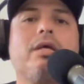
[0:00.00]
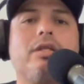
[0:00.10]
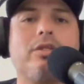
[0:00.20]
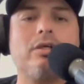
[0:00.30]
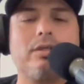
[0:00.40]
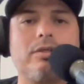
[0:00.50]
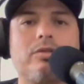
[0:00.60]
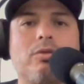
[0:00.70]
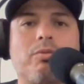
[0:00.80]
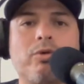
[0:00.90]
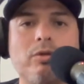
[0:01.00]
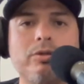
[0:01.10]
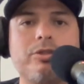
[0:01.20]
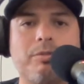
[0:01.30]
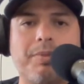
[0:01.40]
The rule
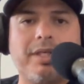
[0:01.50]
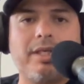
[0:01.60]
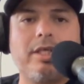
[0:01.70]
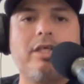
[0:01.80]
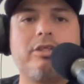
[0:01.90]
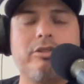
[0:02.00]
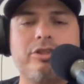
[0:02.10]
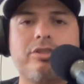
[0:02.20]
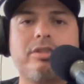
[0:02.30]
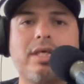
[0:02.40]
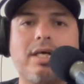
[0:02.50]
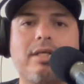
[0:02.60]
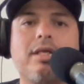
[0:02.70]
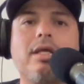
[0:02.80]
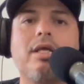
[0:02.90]
should be you should
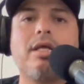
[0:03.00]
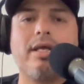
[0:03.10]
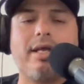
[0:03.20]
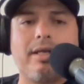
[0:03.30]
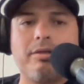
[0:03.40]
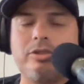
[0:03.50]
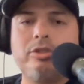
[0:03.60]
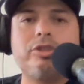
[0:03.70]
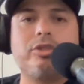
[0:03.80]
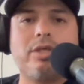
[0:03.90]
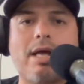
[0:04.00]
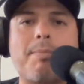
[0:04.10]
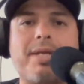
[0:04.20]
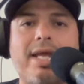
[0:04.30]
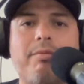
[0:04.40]
not
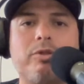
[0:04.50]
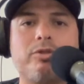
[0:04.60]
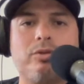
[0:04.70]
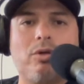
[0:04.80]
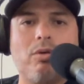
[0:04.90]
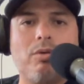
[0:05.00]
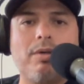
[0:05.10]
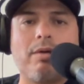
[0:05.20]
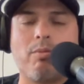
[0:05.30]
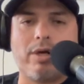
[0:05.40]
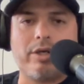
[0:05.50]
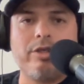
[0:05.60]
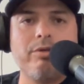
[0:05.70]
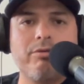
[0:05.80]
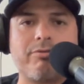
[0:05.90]
be able to go and wear your
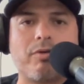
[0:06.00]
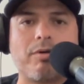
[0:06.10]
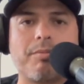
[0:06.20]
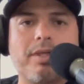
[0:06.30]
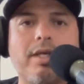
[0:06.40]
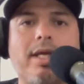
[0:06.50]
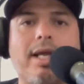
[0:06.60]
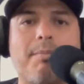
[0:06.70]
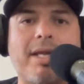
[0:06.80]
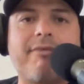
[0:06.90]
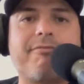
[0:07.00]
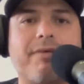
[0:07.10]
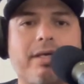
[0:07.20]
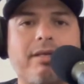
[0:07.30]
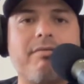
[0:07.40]
uniform and make
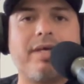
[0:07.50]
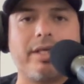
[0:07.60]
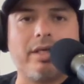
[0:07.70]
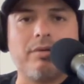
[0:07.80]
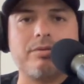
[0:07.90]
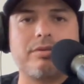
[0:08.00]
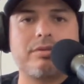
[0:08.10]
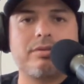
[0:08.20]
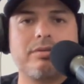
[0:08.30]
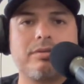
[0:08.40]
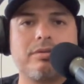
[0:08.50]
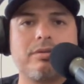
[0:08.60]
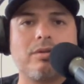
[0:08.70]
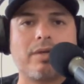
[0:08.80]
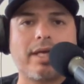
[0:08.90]
fucking videos.
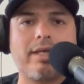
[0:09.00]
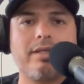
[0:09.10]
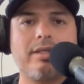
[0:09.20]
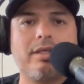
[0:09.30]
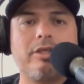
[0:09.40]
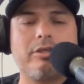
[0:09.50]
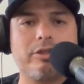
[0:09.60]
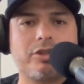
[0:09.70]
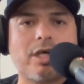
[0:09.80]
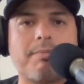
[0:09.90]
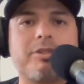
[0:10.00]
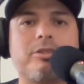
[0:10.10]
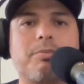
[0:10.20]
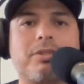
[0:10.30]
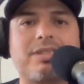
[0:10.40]
Okay? Your job is
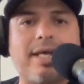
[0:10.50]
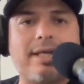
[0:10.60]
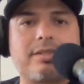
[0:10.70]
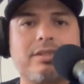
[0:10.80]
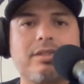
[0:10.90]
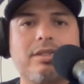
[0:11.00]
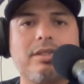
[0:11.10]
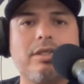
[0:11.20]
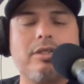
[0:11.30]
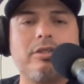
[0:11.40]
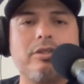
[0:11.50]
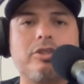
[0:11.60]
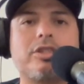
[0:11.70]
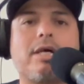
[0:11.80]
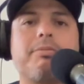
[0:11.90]
to protect. Your
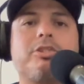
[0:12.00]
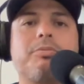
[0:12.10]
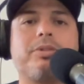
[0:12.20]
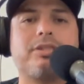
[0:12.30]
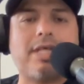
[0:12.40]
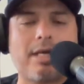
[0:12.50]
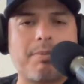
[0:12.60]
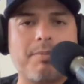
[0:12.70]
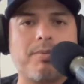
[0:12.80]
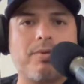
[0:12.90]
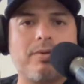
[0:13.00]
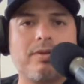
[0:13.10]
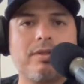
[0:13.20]
job is to protect people.